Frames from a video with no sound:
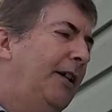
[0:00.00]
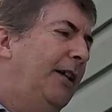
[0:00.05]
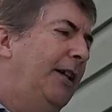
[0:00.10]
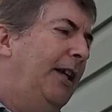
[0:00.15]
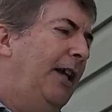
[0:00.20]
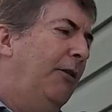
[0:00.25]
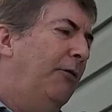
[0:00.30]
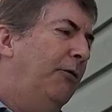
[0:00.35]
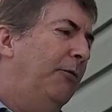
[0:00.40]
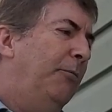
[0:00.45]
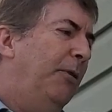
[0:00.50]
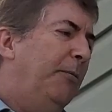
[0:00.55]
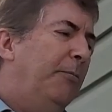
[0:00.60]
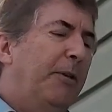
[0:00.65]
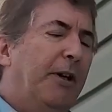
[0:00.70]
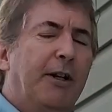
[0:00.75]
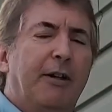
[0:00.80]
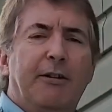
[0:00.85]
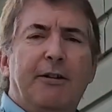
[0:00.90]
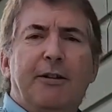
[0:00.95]
It would be
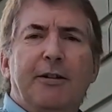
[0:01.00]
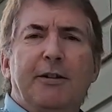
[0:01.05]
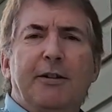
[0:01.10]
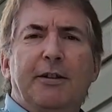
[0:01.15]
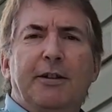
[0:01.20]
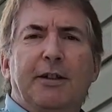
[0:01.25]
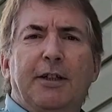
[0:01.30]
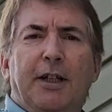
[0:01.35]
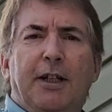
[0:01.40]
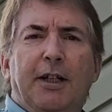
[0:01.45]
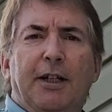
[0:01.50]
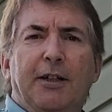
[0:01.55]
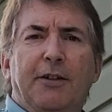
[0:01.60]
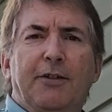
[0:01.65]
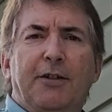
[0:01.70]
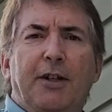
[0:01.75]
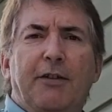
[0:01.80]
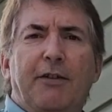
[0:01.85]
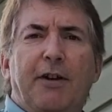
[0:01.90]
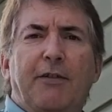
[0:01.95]
better
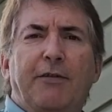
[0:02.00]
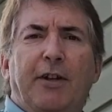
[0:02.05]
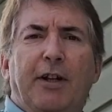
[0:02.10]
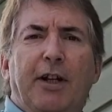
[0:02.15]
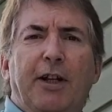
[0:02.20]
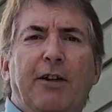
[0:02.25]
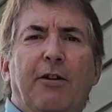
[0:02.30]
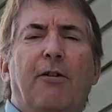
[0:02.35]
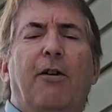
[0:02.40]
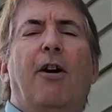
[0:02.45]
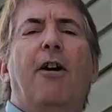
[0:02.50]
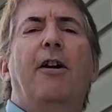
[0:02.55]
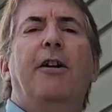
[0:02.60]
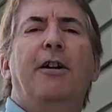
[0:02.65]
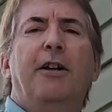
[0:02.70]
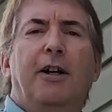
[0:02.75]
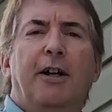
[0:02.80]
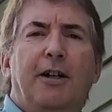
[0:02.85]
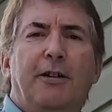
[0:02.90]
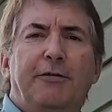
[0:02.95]
instead of having the light go on and
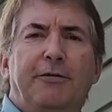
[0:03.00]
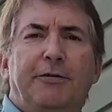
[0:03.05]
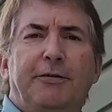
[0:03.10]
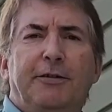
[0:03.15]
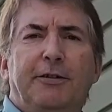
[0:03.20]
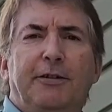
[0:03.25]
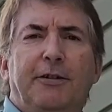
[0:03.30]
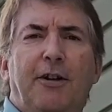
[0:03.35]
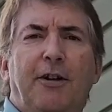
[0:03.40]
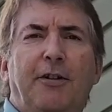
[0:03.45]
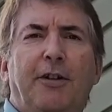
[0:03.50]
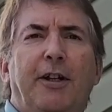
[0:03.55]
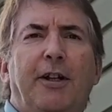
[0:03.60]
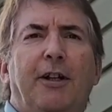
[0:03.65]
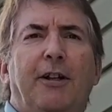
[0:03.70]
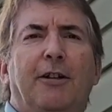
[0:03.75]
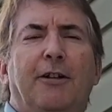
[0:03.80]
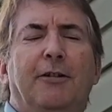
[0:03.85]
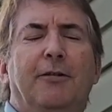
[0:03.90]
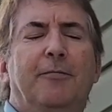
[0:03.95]
off all night
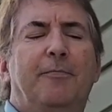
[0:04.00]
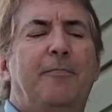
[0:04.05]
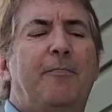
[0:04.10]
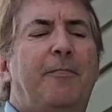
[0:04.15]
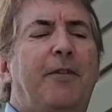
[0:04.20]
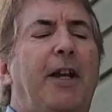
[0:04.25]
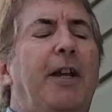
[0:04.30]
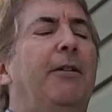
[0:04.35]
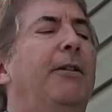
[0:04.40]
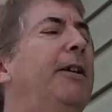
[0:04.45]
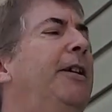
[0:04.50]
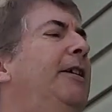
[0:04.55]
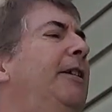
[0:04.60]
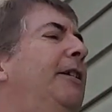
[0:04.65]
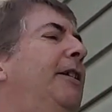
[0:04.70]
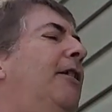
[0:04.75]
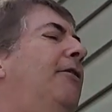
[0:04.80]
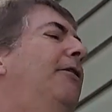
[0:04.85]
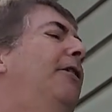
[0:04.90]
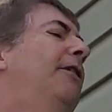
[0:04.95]
long. Anyway,
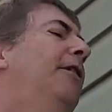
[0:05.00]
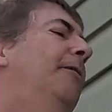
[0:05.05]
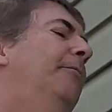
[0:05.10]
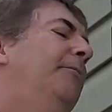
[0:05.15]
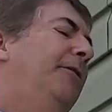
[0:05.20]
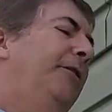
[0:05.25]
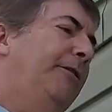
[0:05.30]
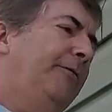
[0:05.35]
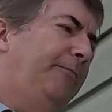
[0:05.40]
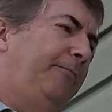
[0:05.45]
out it comes.